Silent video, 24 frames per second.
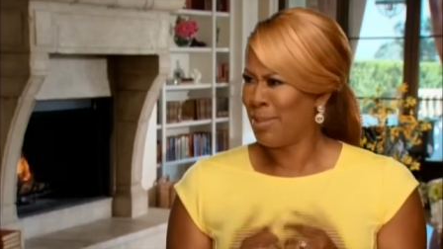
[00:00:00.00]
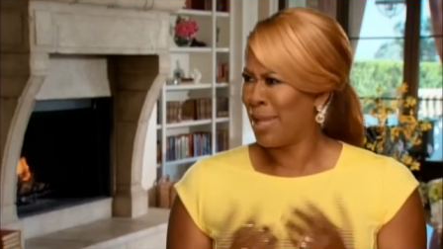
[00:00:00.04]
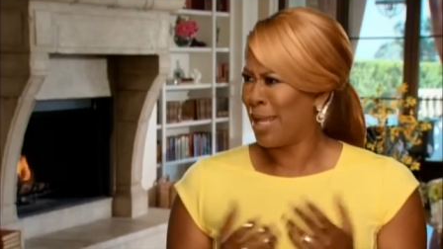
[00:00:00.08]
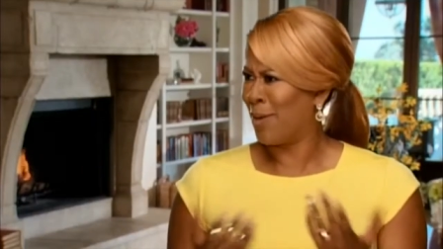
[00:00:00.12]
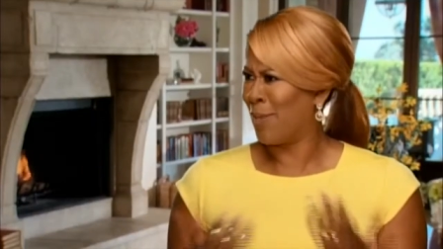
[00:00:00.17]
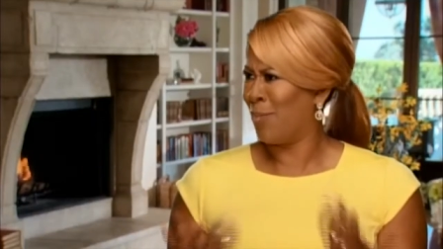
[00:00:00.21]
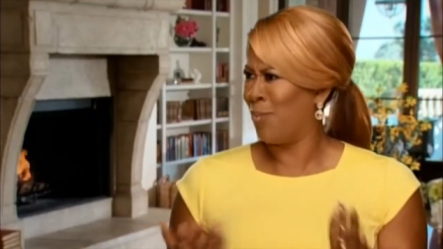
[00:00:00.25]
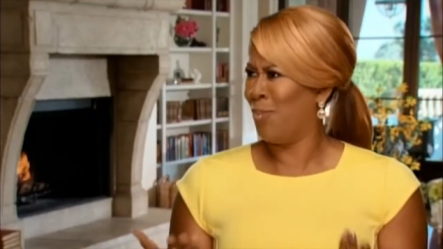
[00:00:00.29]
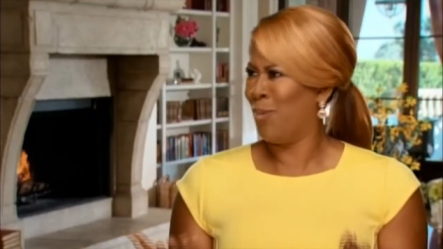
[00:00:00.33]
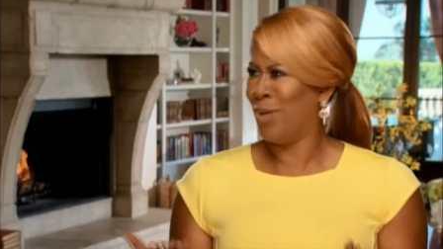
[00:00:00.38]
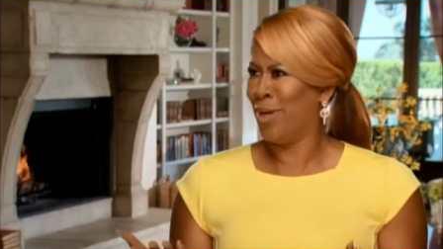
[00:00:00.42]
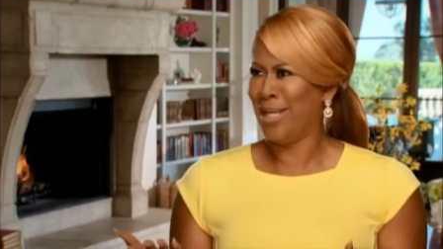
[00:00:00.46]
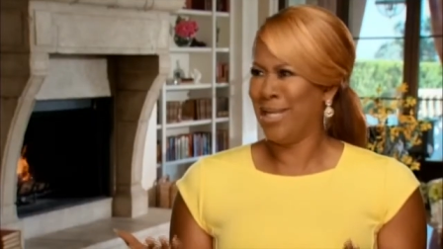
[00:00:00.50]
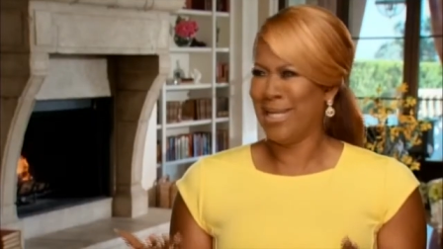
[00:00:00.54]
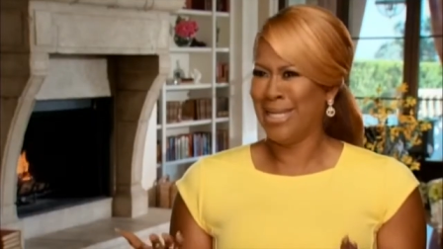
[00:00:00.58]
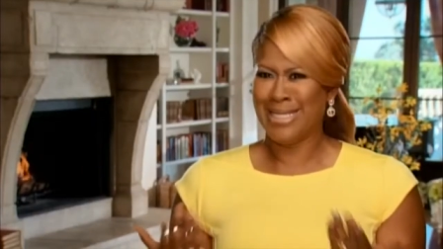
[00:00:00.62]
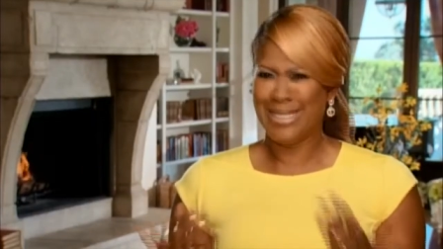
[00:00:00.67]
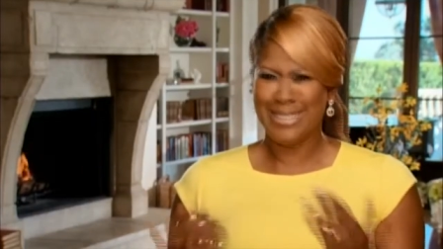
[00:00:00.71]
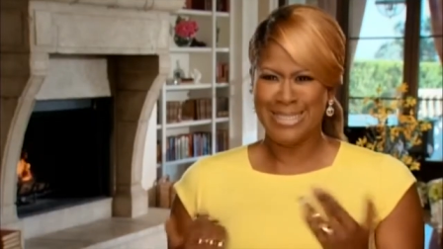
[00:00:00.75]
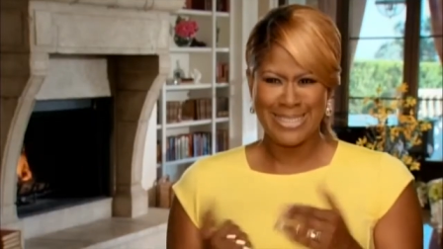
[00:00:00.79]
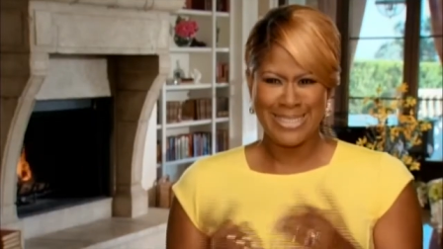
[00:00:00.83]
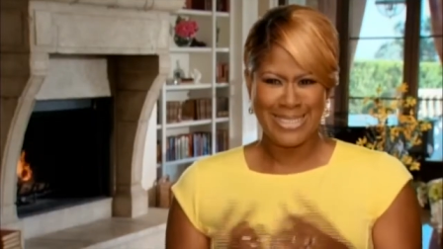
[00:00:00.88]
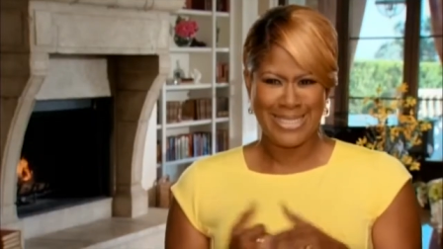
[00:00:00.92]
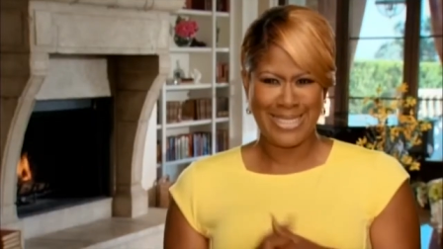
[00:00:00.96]
like, what
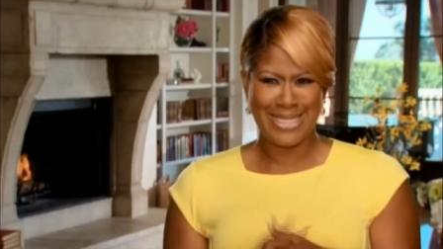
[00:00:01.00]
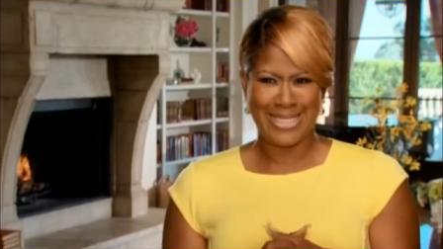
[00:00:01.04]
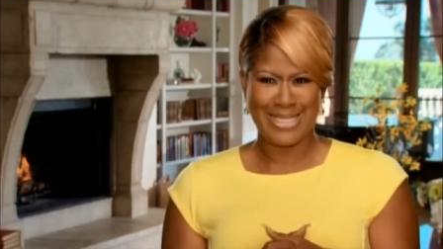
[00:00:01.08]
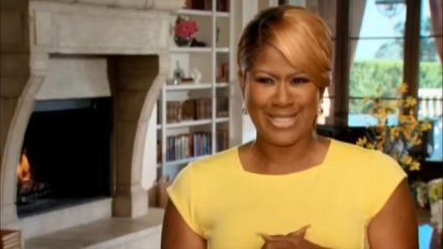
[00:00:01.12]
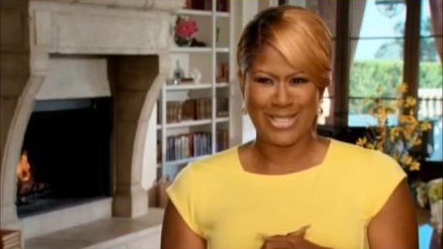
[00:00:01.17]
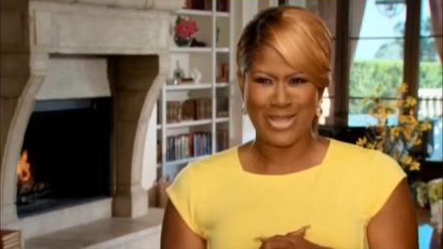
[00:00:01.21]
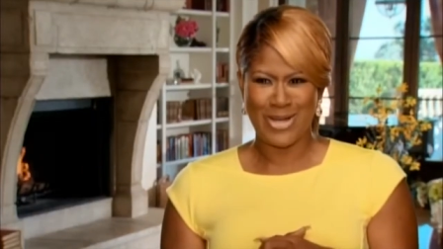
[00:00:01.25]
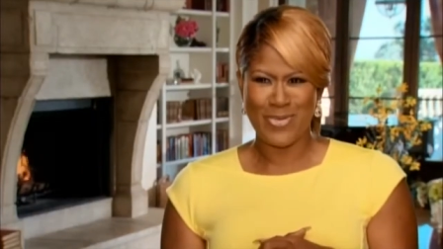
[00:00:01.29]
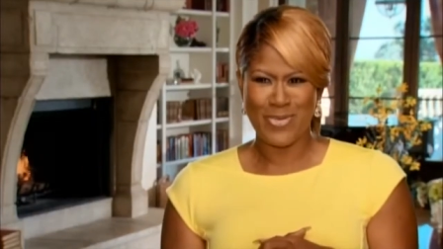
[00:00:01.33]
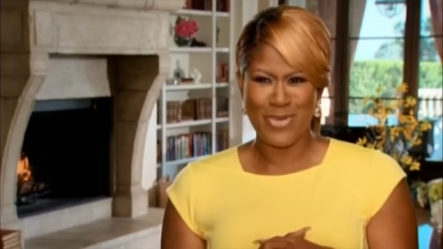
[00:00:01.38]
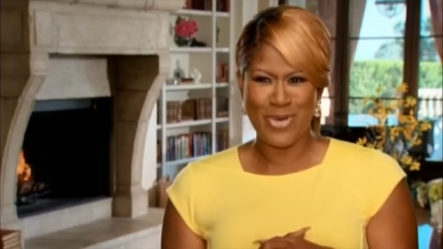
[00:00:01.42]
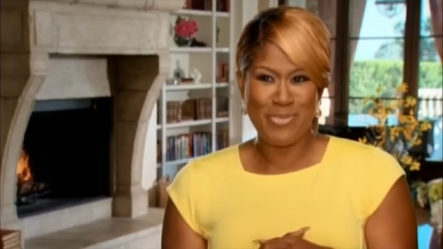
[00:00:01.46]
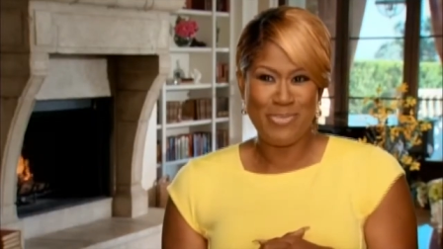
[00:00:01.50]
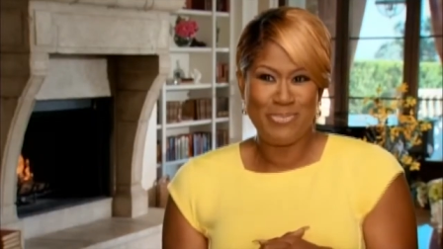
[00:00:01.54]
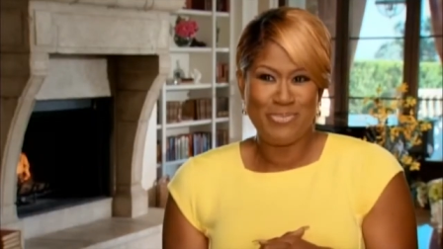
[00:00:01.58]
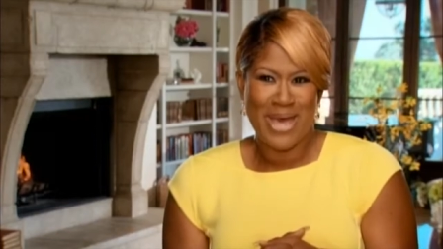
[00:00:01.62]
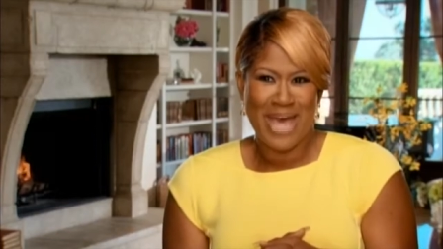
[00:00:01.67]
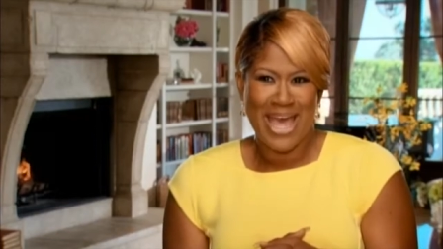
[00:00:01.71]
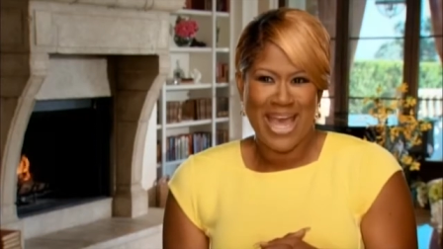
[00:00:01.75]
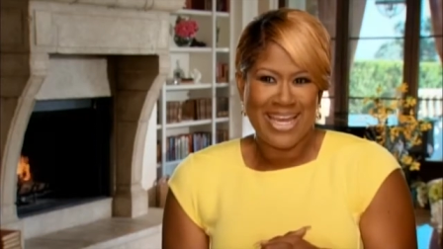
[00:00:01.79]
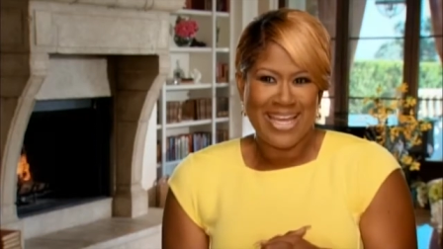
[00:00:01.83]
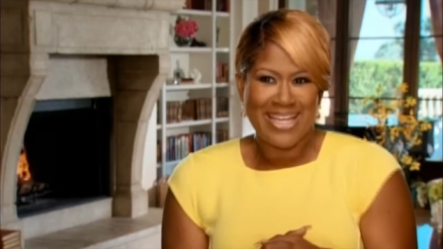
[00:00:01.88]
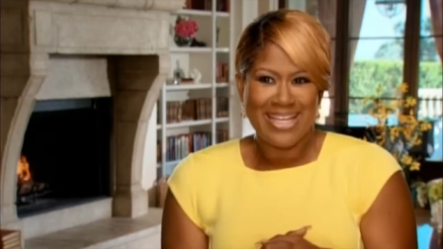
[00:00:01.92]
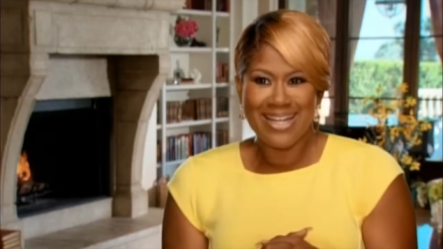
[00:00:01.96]
is this? Are we
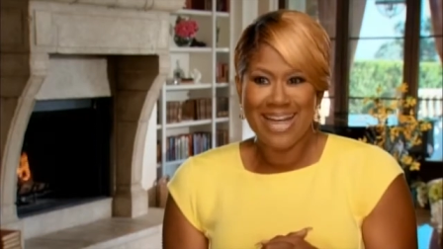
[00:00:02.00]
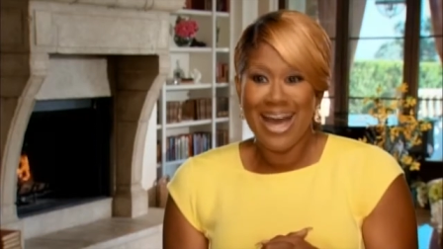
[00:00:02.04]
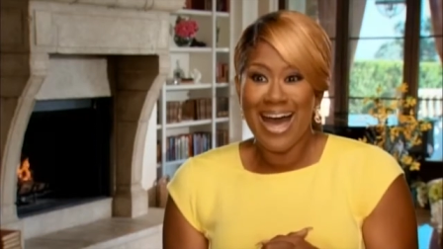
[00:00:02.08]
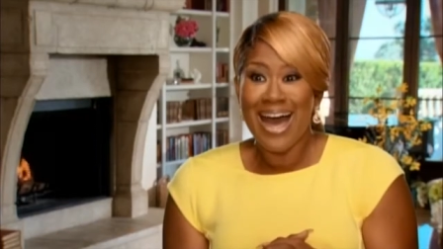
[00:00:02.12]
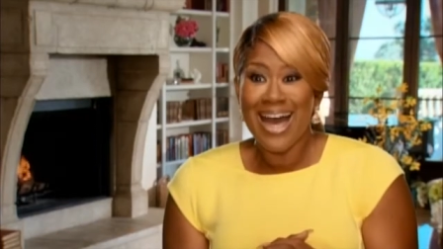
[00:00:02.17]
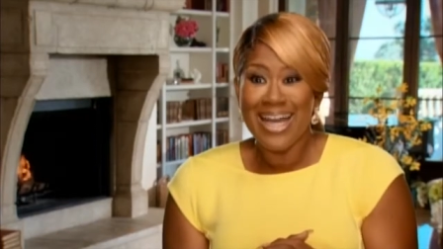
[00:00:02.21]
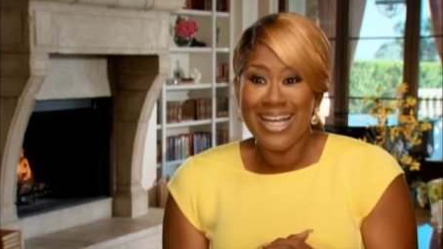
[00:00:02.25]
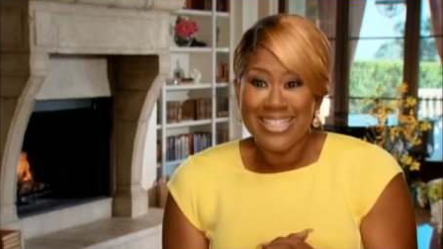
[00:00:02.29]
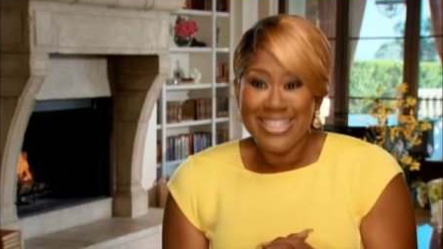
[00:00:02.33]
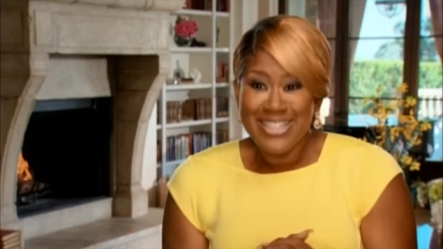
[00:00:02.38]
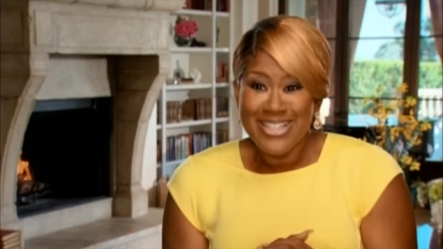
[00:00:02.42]
back in high